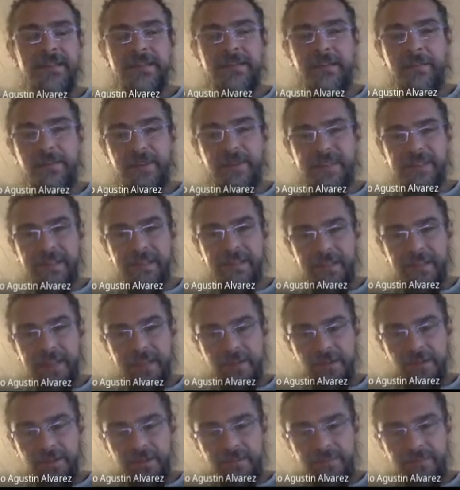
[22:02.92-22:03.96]

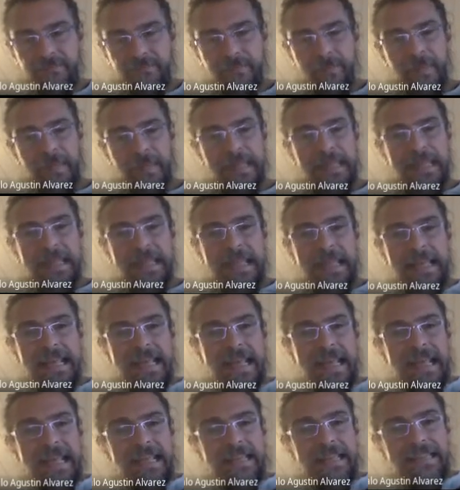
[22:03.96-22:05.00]
representation.
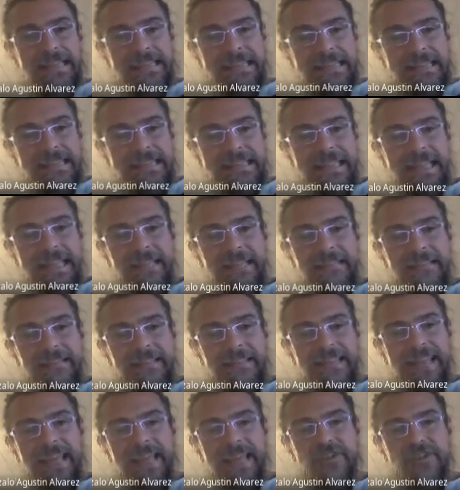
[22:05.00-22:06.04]
Then
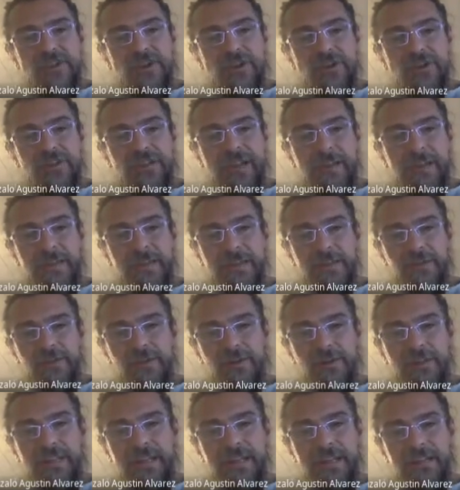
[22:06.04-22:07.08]
the H0
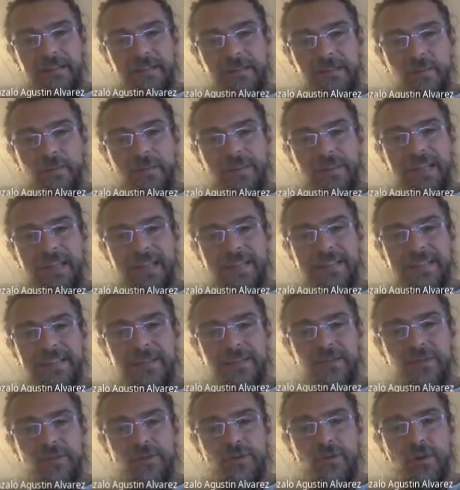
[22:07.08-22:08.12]
Hamiltonian, what does is
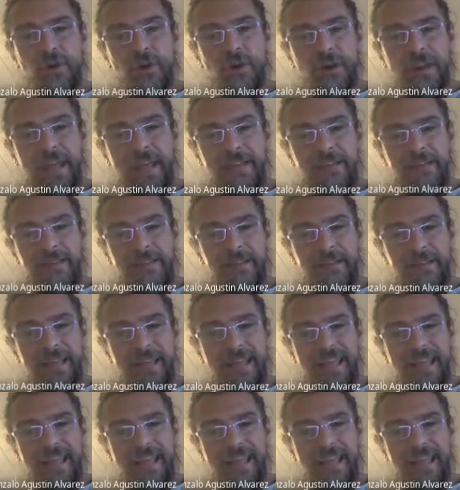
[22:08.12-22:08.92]
to connect